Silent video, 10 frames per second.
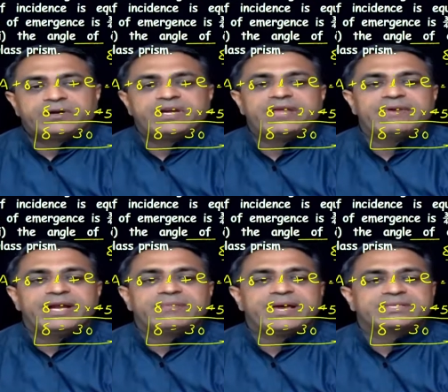
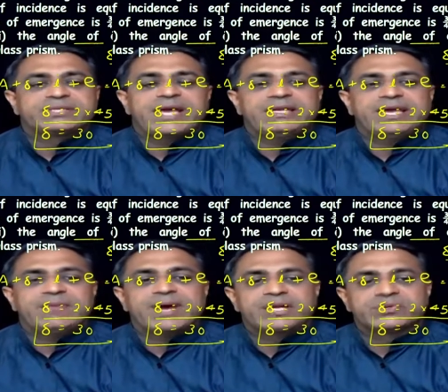divided by sine A
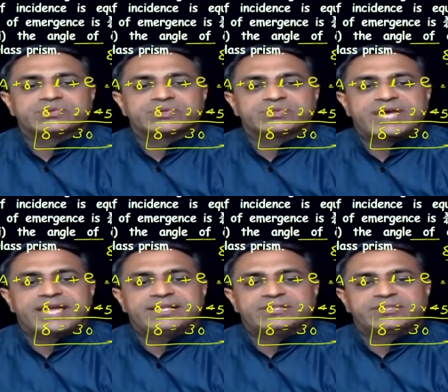by 2, so
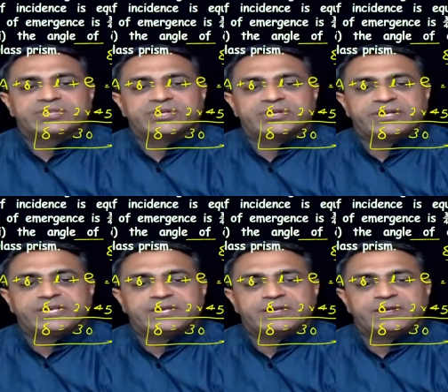sine
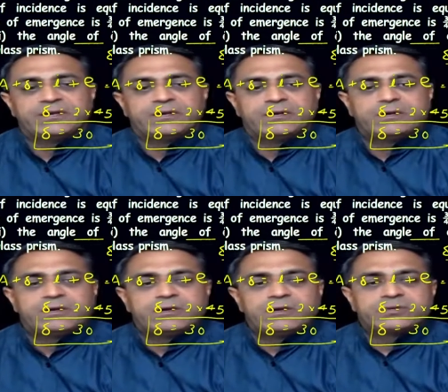30.
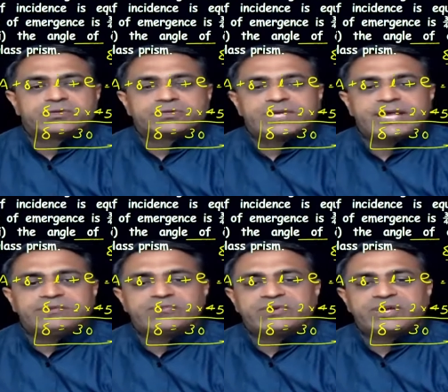So
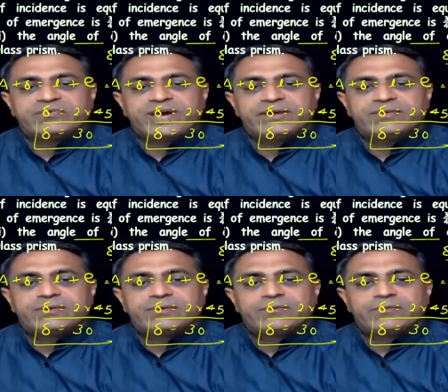sine 45,
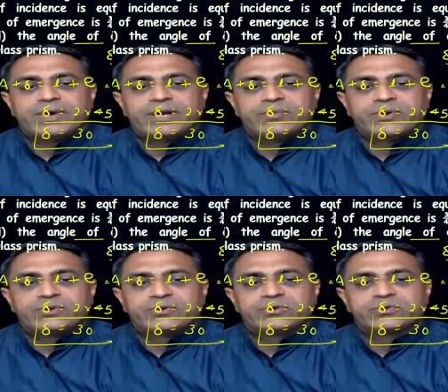1 upon
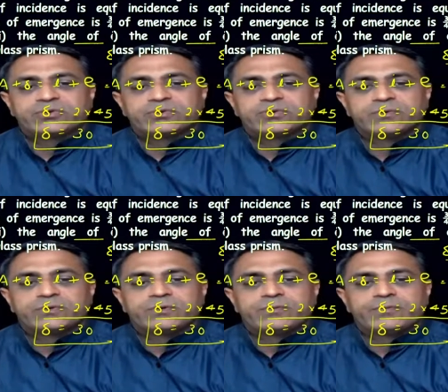root 2,
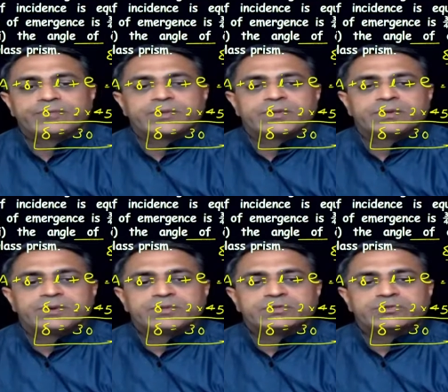
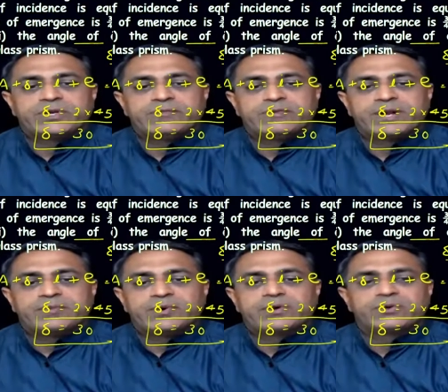1
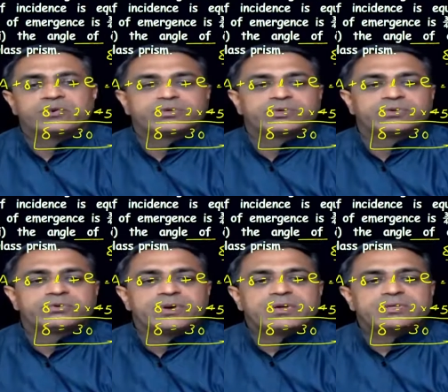upon root
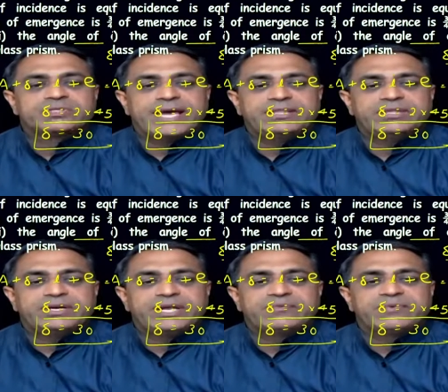2, sine
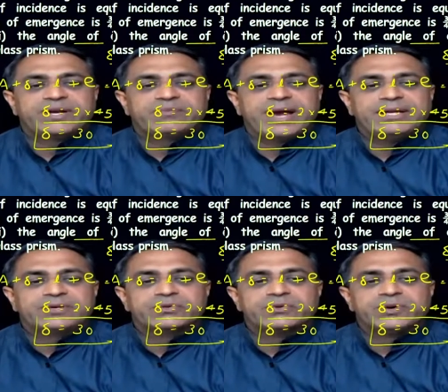30, 1 by
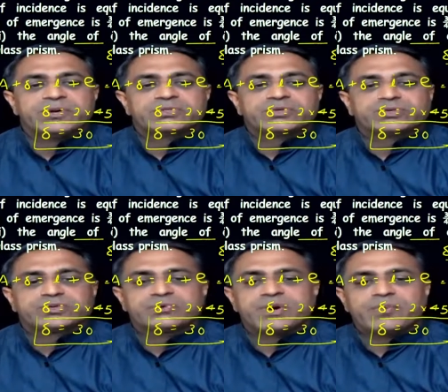2. So
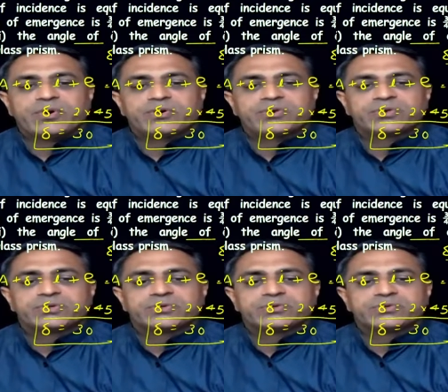2 upon
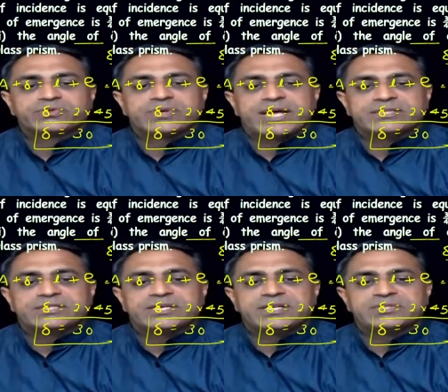root 2, so
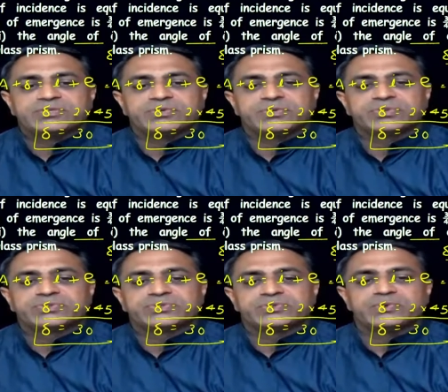answer is root
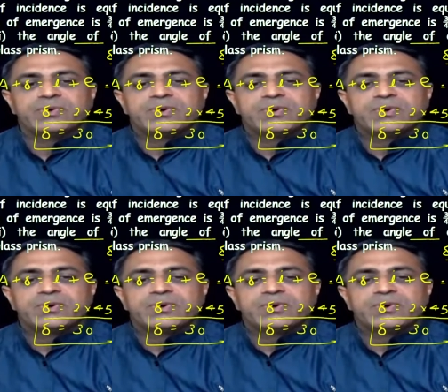2.